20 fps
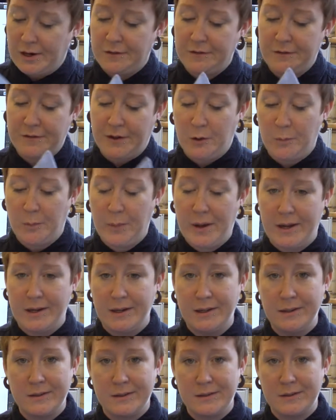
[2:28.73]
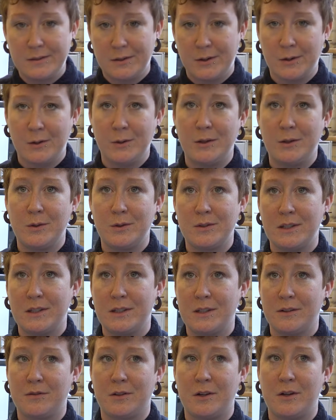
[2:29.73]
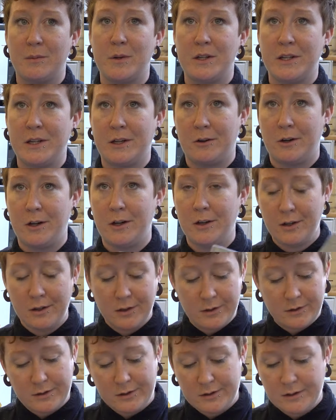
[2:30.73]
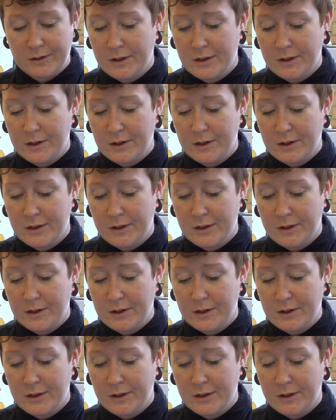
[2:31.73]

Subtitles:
felt pennants, so using different materials.